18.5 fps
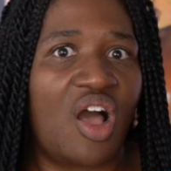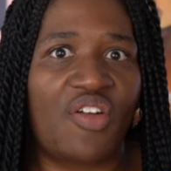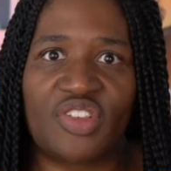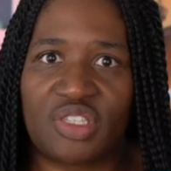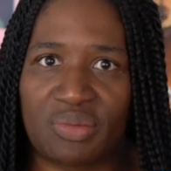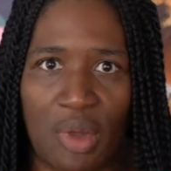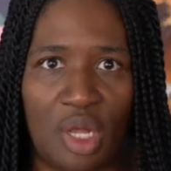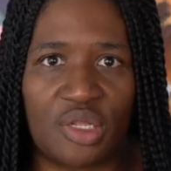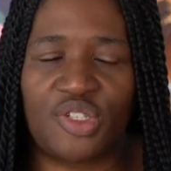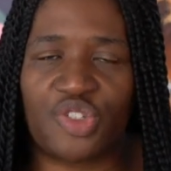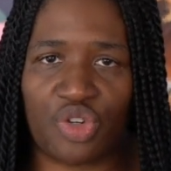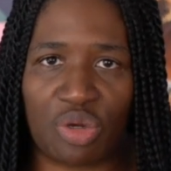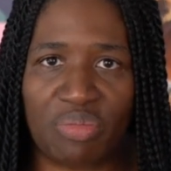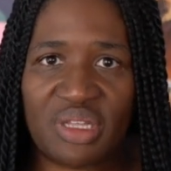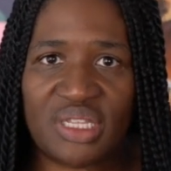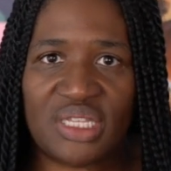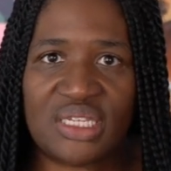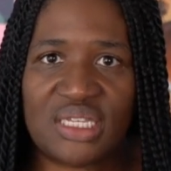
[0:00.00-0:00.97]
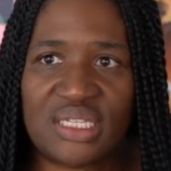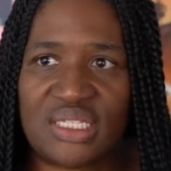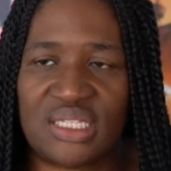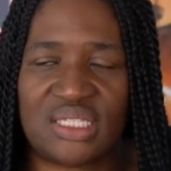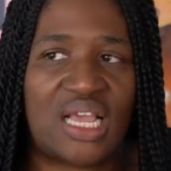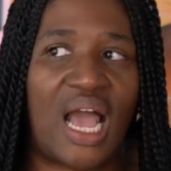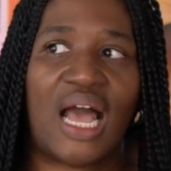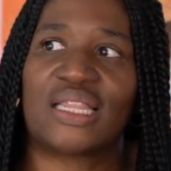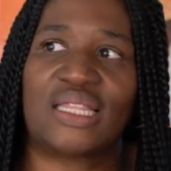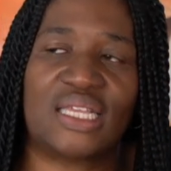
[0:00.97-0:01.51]
of his monster abilities. He's
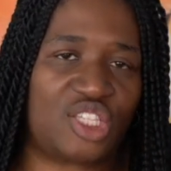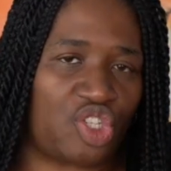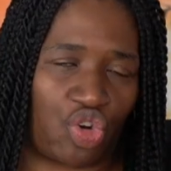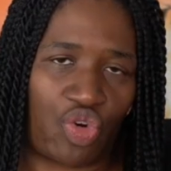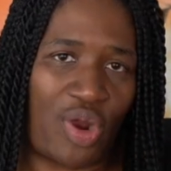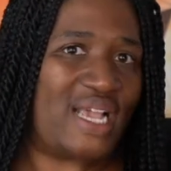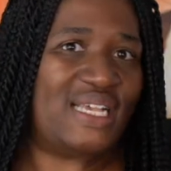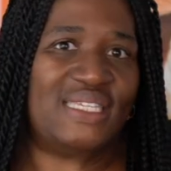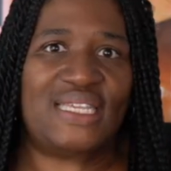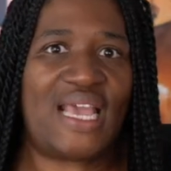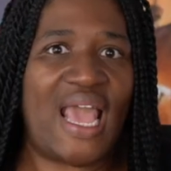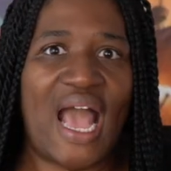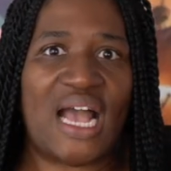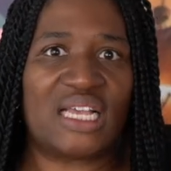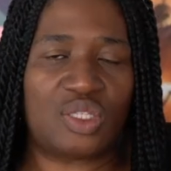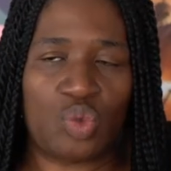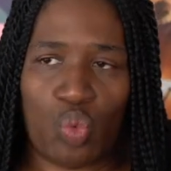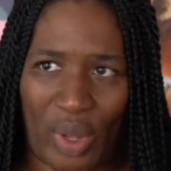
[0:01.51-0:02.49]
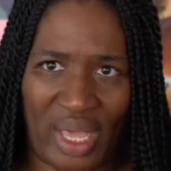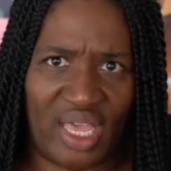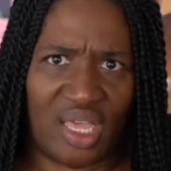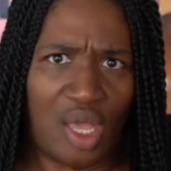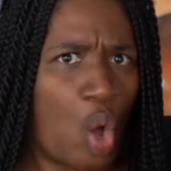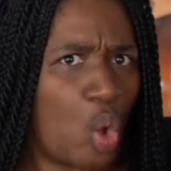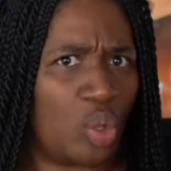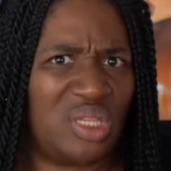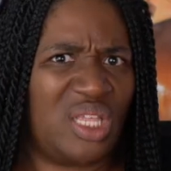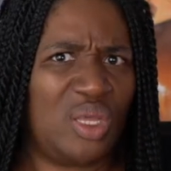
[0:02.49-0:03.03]
got this crazy ass wing,
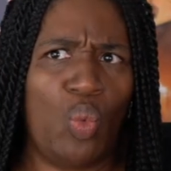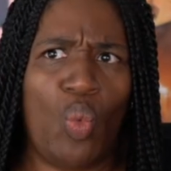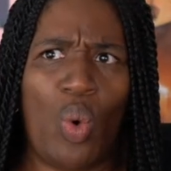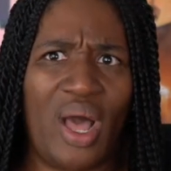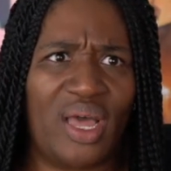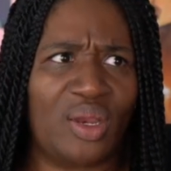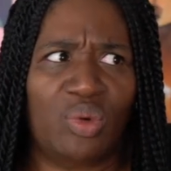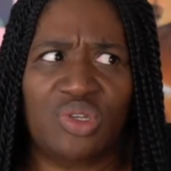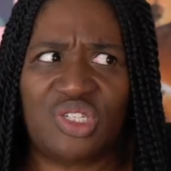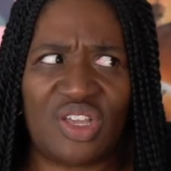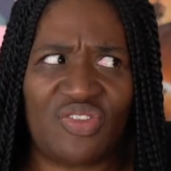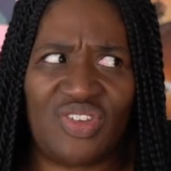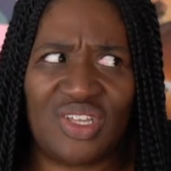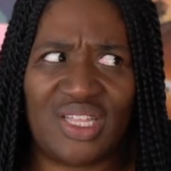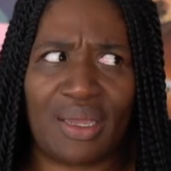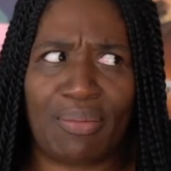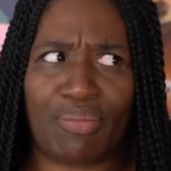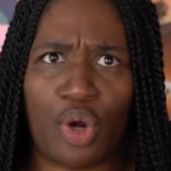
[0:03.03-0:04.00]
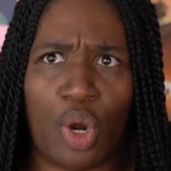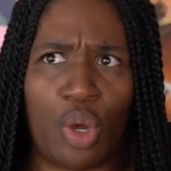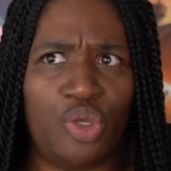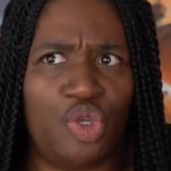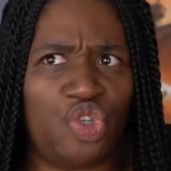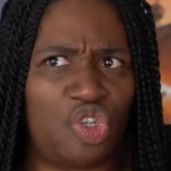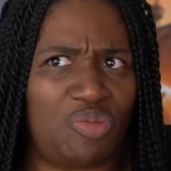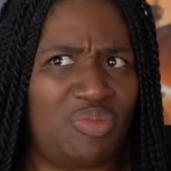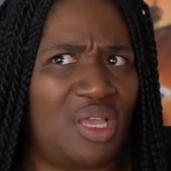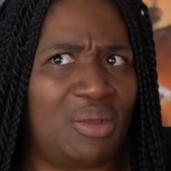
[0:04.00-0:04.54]
only one, which I feel like, bro,
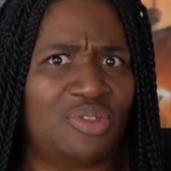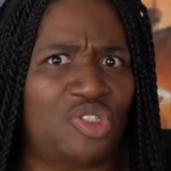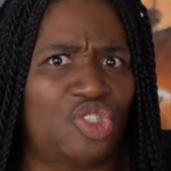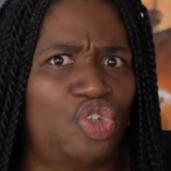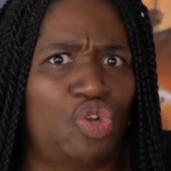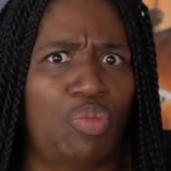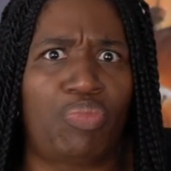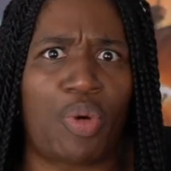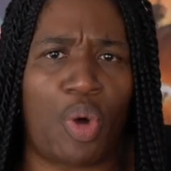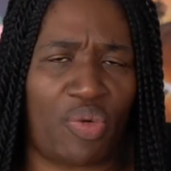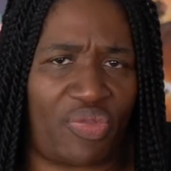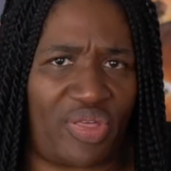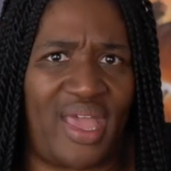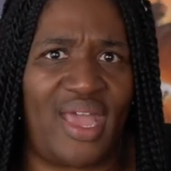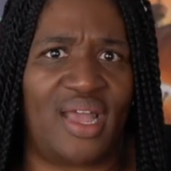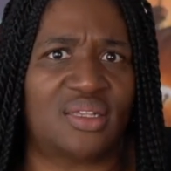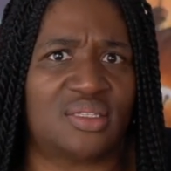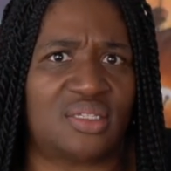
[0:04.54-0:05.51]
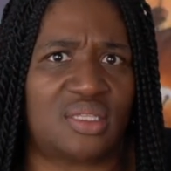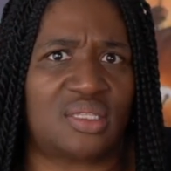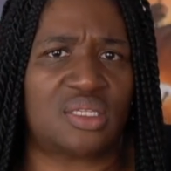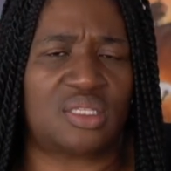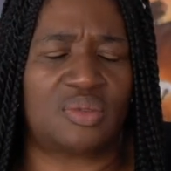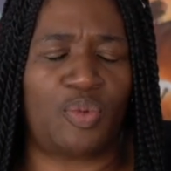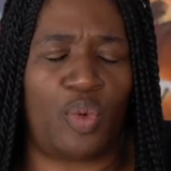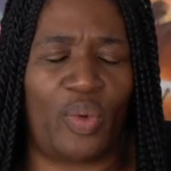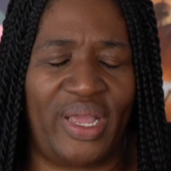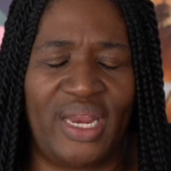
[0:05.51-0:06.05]
you should be able to do both hands at
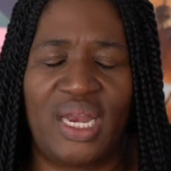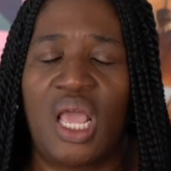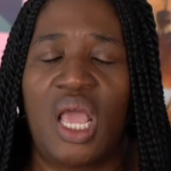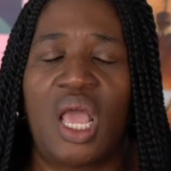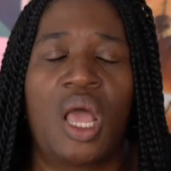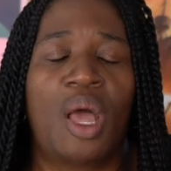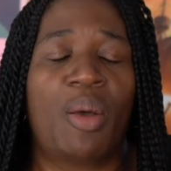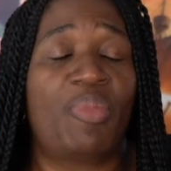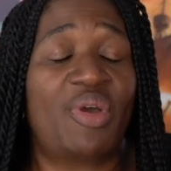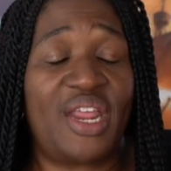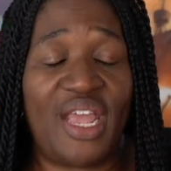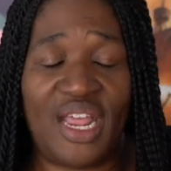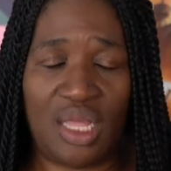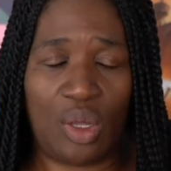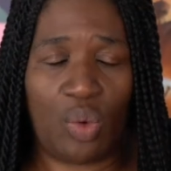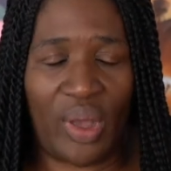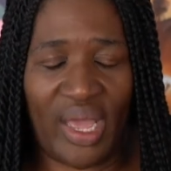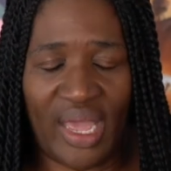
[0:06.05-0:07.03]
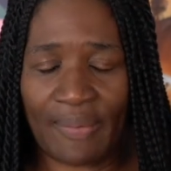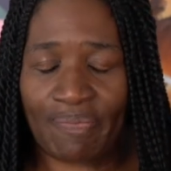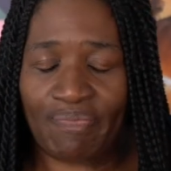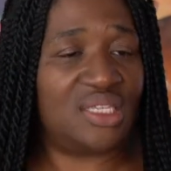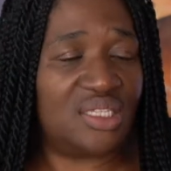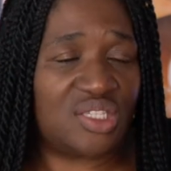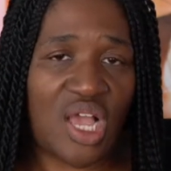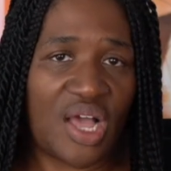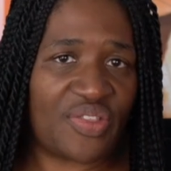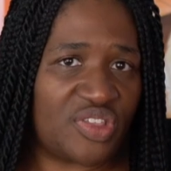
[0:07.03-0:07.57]
this point. But anyway,
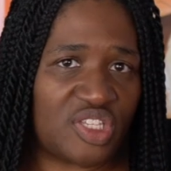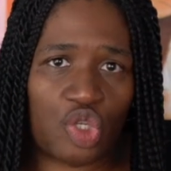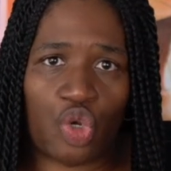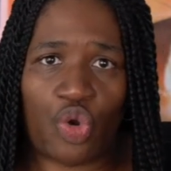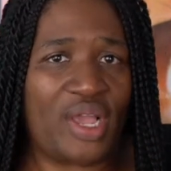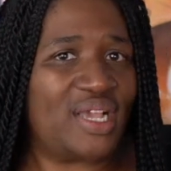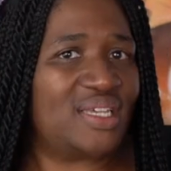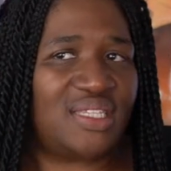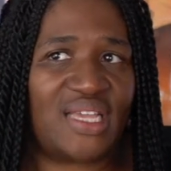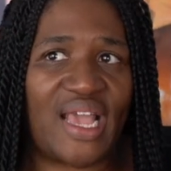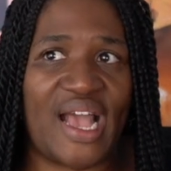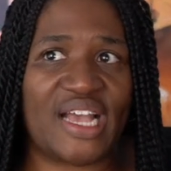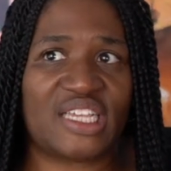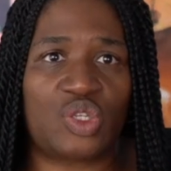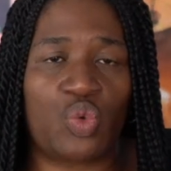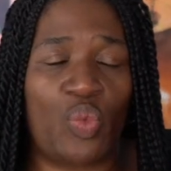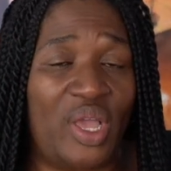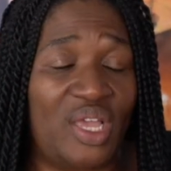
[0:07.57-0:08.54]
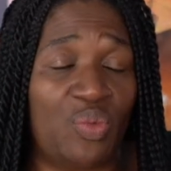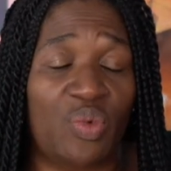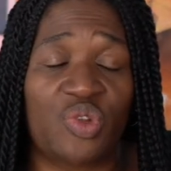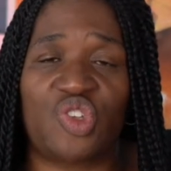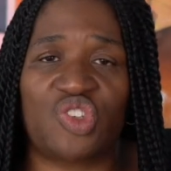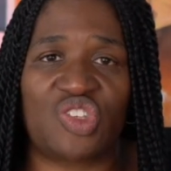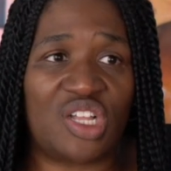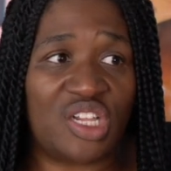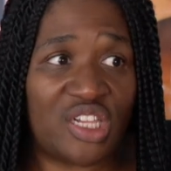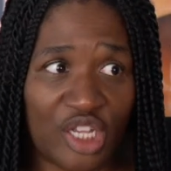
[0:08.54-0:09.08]
he's got this crazy ass wing, which
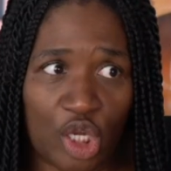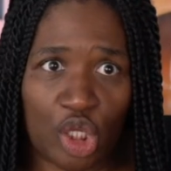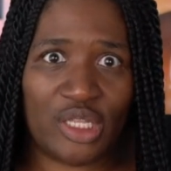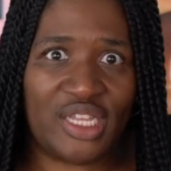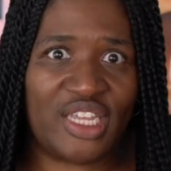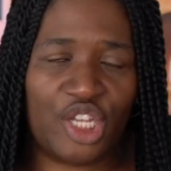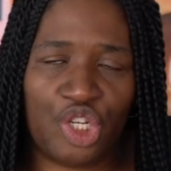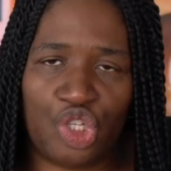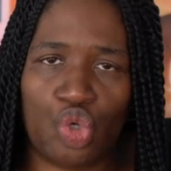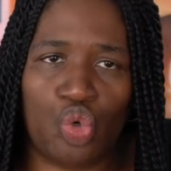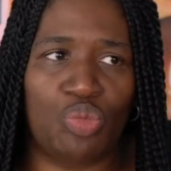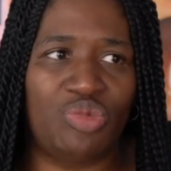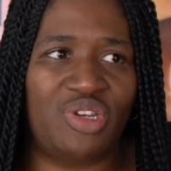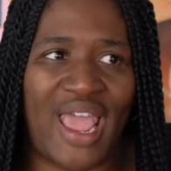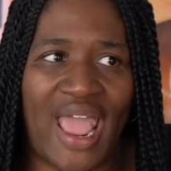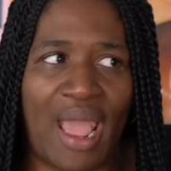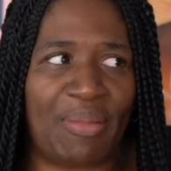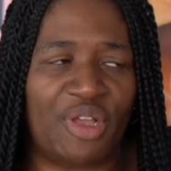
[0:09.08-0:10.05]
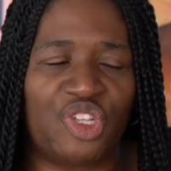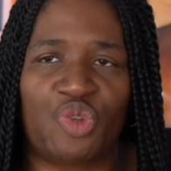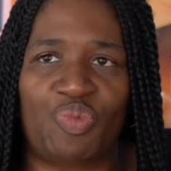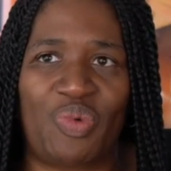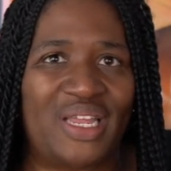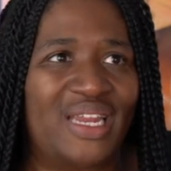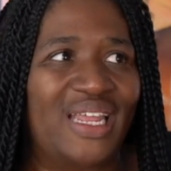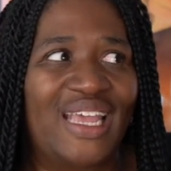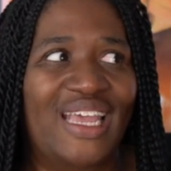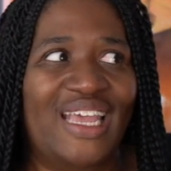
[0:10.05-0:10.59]
is clearly can do damage,
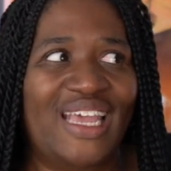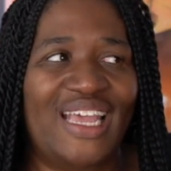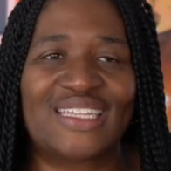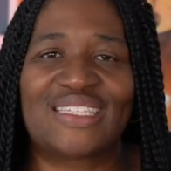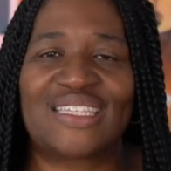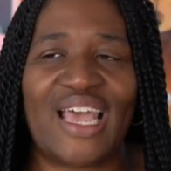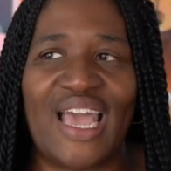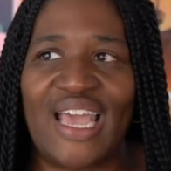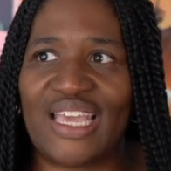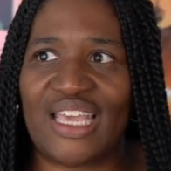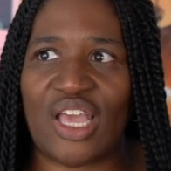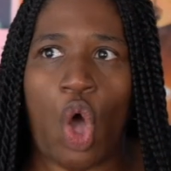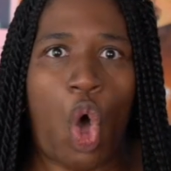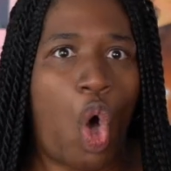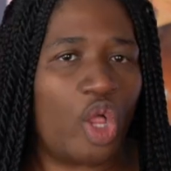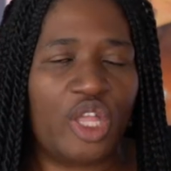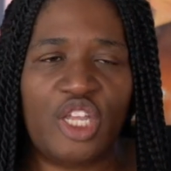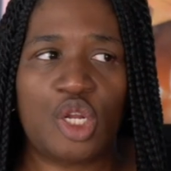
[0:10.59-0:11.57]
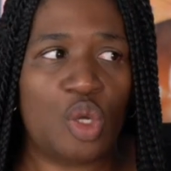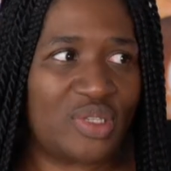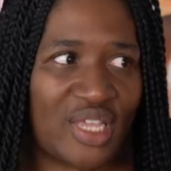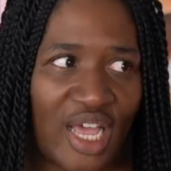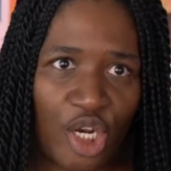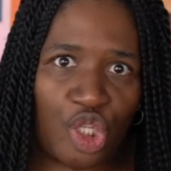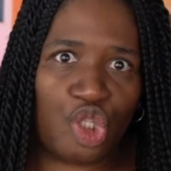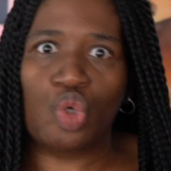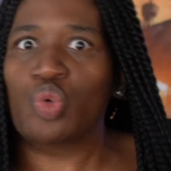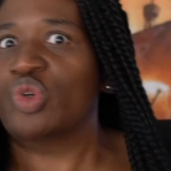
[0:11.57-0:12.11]
but it's like all he knows how
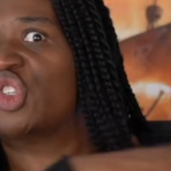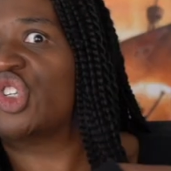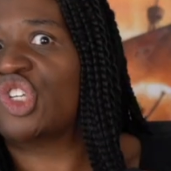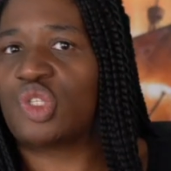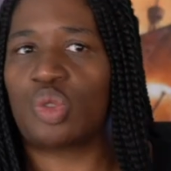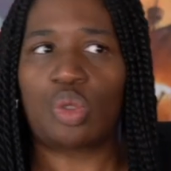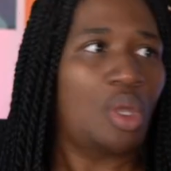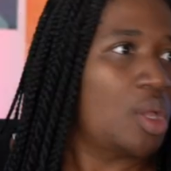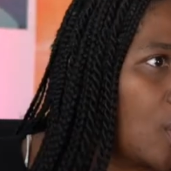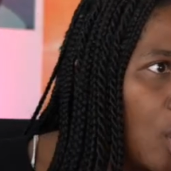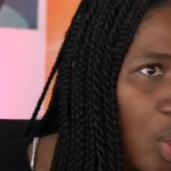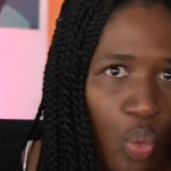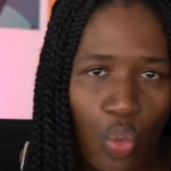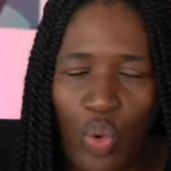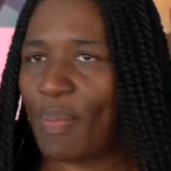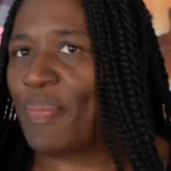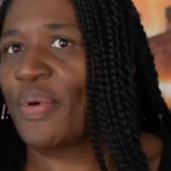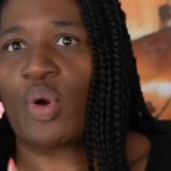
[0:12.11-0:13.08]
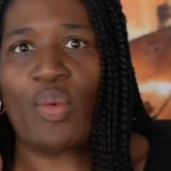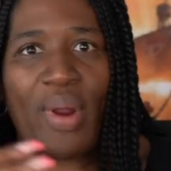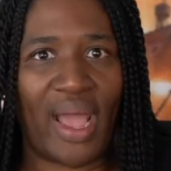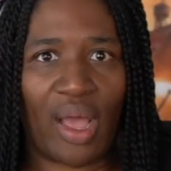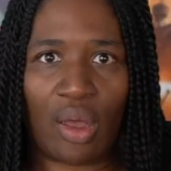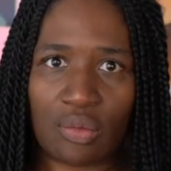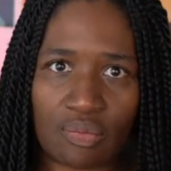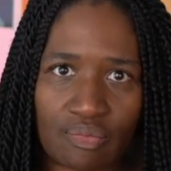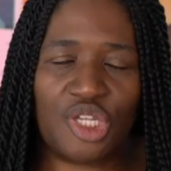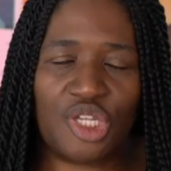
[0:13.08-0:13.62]
to do is just whip it around.